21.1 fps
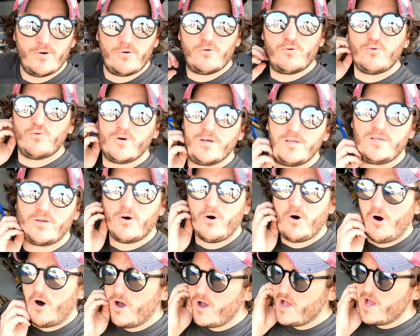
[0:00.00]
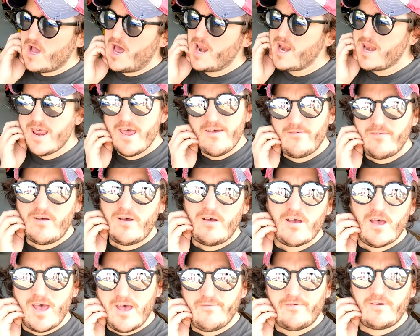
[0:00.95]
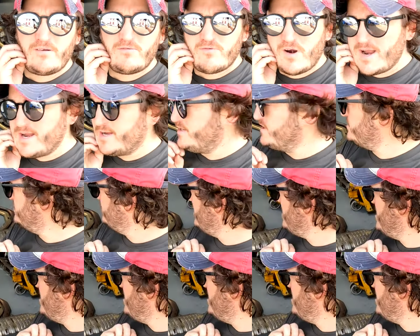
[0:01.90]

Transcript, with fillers: are always hot and it never ever rains.